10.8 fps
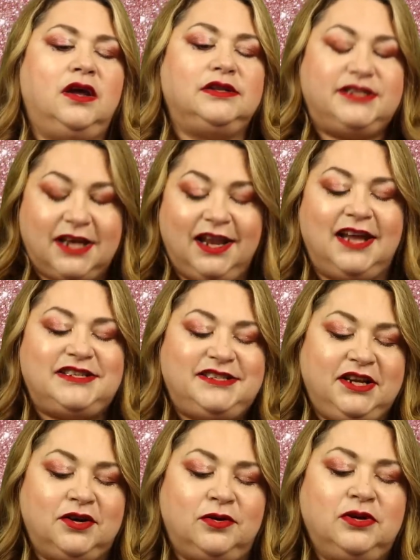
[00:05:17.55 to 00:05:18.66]

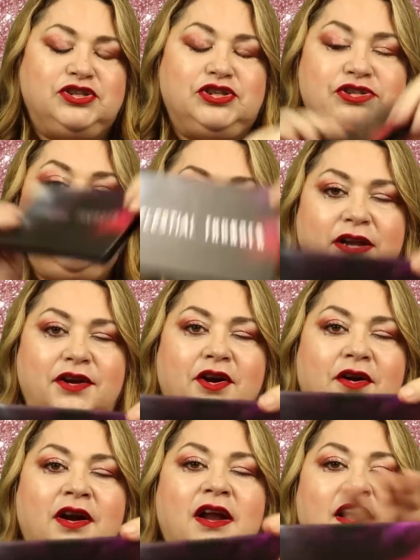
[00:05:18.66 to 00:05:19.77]
Celestial
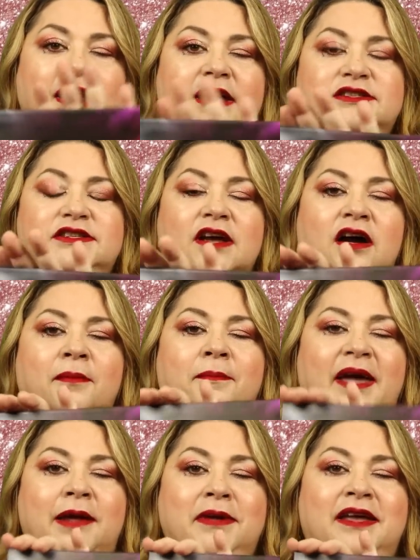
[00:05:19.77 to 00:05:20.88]
Thunder. It's a
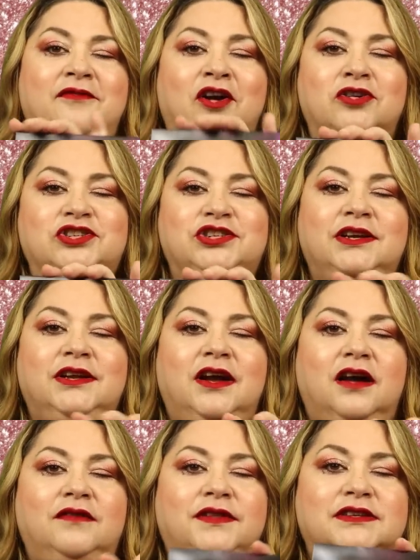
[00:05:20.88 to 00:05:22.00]
baby version
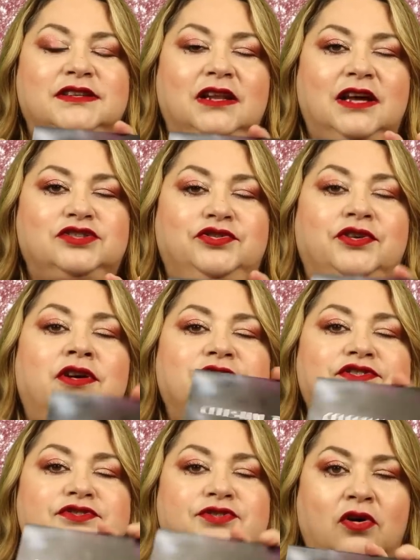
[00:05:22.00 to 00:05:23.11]
of the Celestial
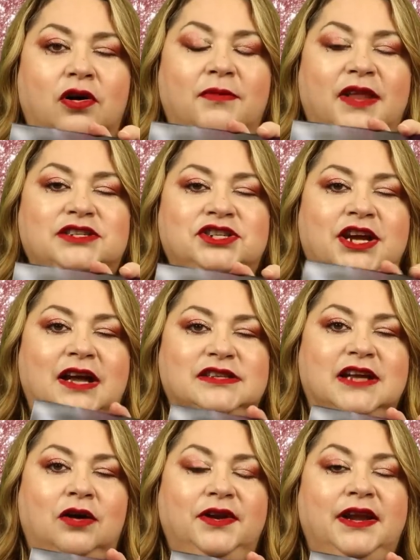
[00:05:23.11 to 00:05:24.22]
Storm that she has
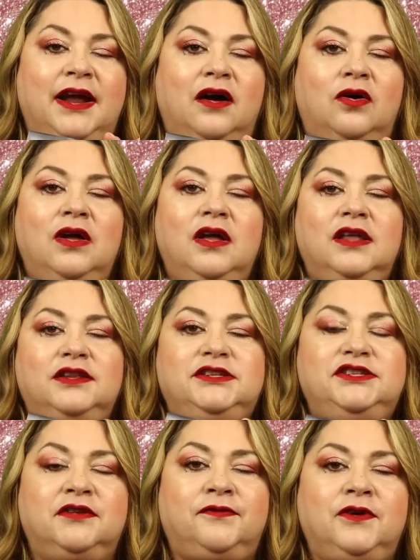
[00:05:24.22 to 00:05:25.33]
out now. The
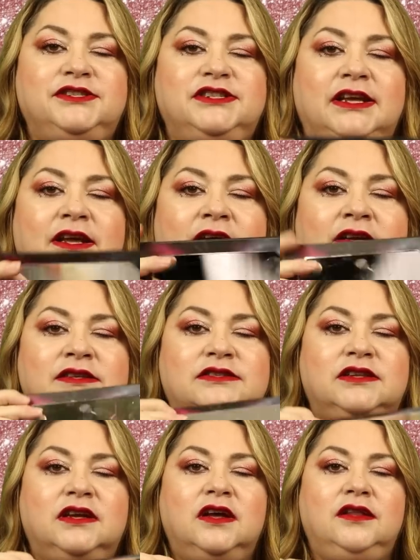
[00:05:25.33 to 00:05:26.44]
difference
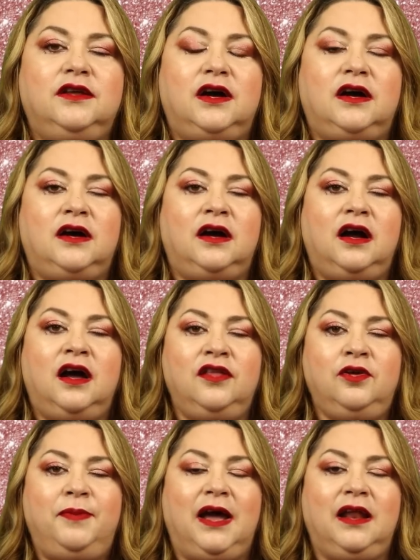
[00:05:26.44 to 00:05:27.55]
is the uh,
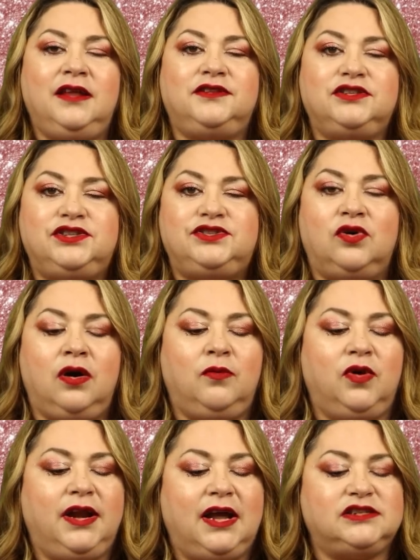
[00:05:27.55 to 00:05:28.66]
other palette, the Storm
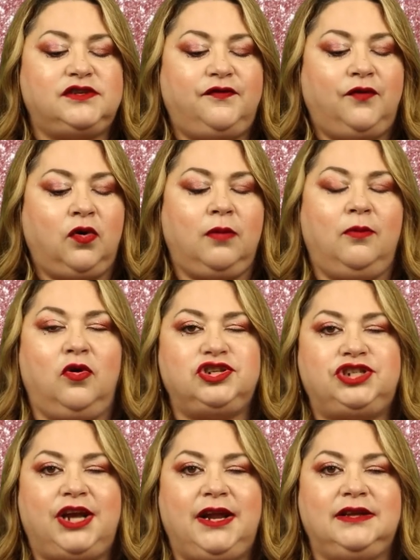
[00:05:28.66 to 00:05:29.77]
one, has four more
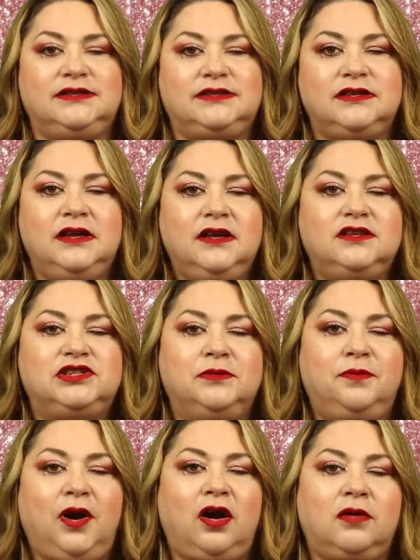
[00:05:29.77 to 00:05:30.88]
shades, some
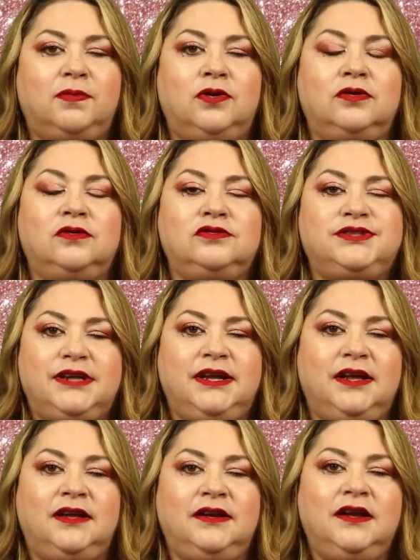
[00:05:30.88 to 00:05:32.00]
purples,
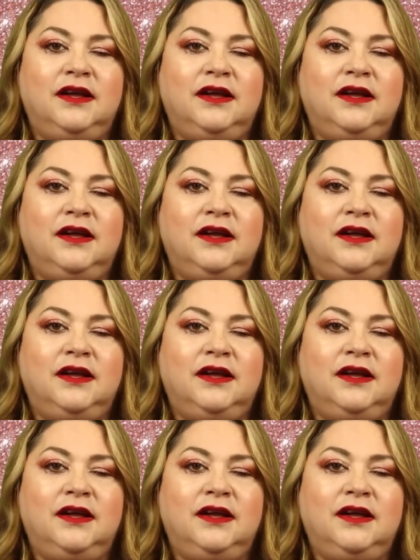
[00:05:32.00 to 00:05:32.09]
and